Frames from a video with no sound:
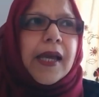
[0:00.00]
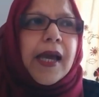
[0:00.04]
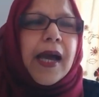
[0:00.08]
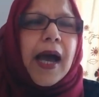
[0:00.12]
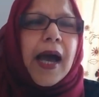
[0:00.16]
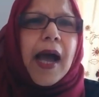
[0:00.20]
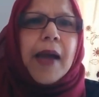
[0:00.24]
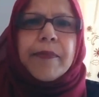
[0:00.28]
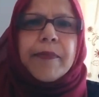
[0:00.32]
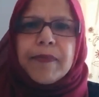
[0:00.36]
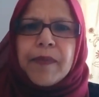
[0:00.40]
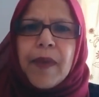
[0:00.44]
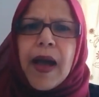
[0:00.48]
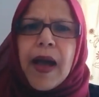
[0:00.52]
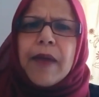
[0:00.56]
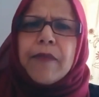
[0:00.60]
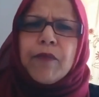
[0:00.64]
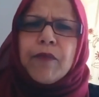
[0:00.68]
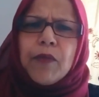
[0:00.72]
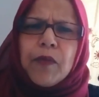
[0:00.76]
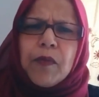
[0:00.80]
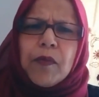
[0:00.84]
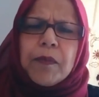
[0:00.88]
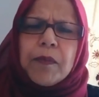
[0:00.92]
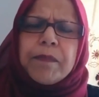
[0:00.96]
I, I,
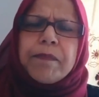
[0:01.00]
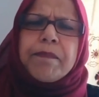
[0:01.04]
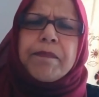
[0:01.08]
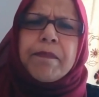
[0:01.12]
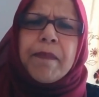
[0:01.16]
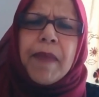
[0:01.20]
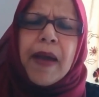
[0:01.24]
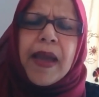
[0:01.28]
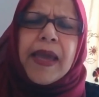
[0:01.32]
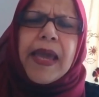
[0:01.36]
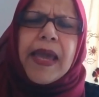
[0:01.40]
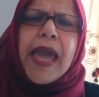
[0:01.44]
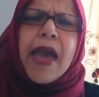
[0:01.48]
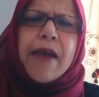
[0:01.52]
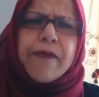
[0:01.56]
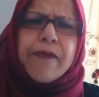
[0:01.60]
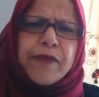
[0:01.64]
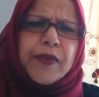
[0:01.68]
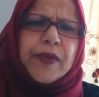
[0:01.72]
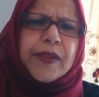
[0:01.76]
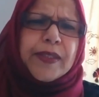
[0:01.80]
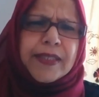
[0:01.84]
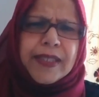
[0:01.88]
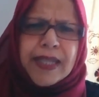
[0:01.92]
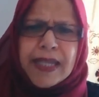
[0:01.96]
my
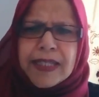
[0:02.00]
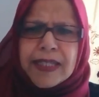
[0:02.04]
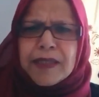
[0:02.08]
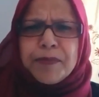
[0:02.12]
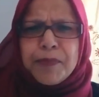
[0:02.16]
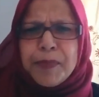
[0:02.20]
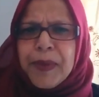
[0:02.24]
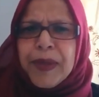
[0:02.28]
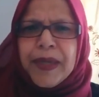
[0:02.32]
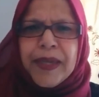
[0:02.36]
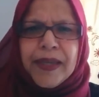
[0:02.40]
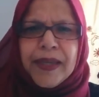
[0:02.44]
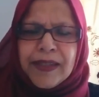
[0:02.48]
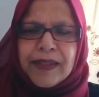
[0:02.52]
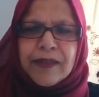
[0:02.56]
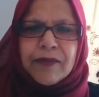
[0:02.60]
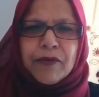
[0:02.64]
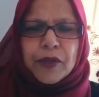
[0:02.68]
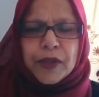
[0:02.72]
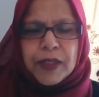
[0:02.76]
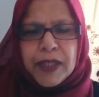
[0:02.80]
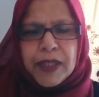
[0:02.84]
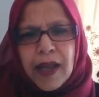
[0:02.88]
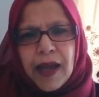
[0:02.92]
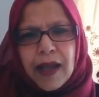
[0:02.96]
effort has been for
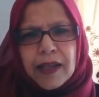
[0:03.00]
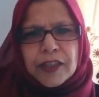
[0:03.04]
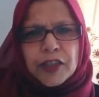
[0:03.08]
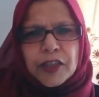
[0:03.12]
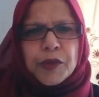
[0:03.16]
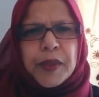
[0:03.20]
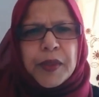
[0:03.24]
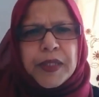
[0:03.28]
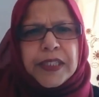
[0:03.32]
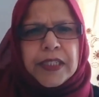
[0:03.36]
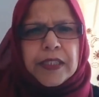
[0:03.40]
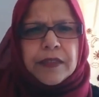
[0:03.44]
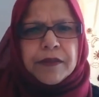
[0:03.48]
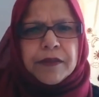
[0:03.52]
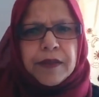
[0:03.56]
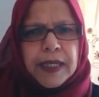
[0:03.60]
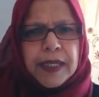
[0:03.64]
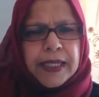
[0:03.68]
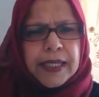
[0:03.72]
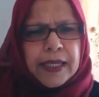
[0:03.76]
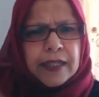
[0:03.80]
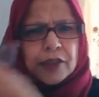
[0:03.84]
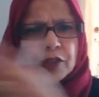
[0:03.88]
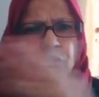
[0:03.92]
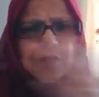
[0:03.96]
the last 23
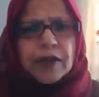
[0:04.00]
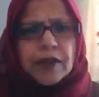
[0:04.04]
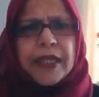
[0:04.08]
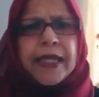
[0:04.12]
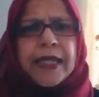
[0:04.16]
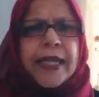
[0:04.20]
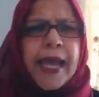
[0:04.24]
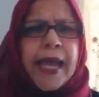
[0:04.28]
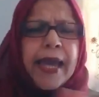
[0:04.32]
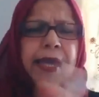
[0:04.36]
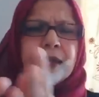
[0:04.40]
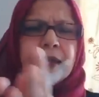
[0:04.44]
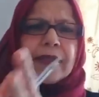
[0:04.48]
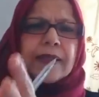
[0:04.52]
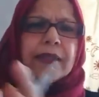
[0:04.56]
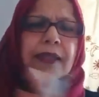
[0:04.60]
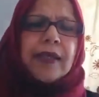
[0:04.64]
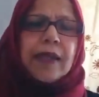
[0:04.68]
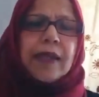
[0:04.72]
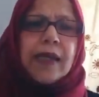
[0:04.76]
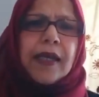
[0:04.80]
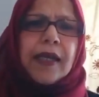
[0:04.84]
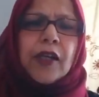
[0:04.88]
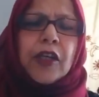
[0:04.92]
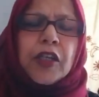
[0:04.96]
years to connect
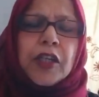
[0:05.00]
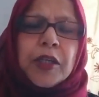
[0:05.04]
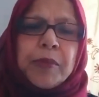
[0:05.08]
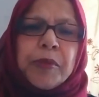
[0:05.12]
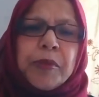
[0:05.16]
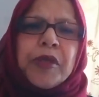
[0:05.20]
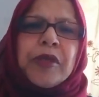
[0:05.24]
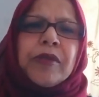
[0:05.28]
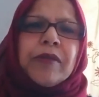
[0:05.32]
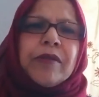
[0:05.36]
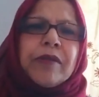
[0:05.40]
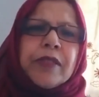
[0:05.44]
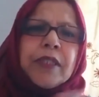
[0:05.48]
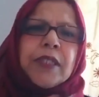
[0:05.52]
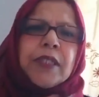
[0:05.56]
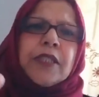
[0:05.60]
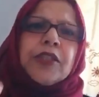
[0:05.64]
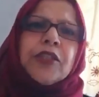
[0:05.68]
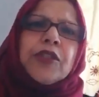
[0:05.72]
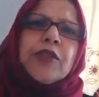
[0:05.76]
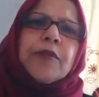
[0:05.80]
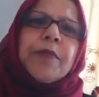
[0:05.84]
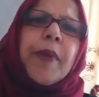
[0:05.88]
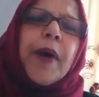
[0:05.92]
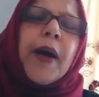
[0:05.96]
communities
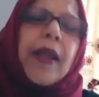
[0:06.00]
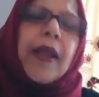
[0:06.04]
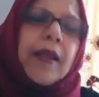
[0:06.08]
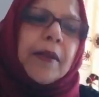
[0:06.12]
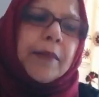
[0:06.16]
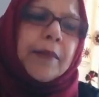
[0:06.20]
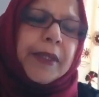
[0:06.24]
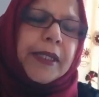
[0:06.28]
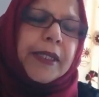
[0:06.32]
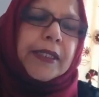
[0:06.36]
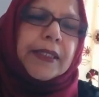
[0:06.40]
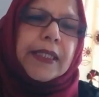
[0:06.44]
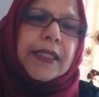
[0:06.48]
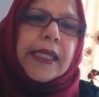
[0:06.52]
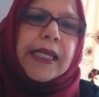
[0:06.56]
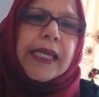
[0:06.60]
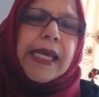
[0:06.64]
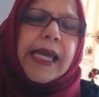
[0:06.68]
to parliament.